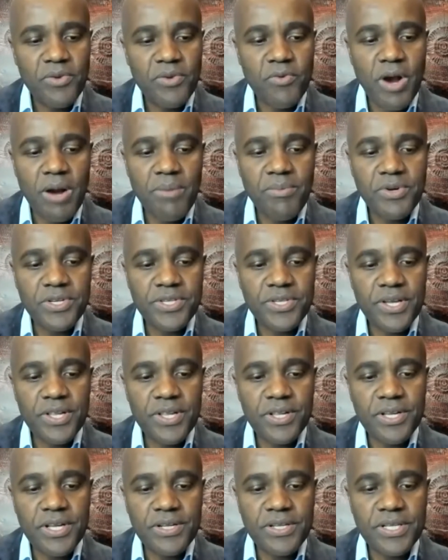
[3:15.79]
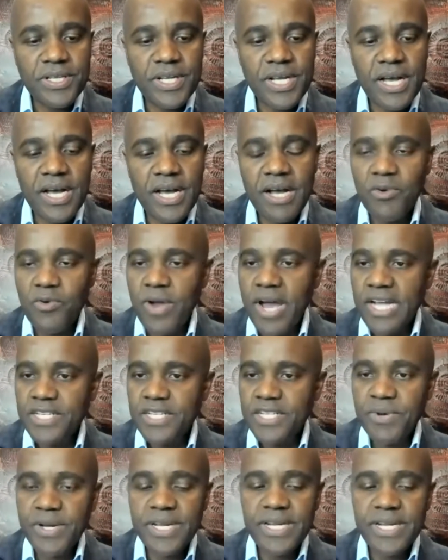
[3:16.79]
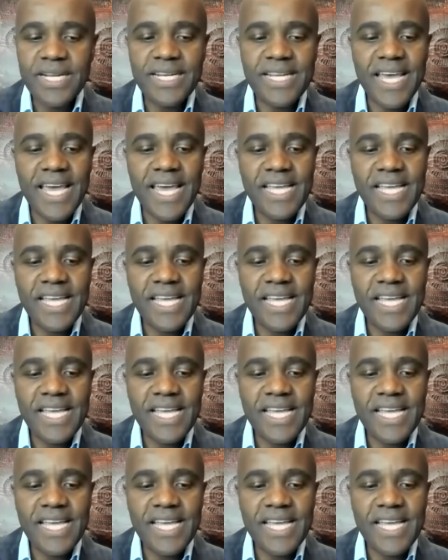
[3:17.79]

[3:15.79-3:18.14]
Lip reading: Robert Sutherland graduated in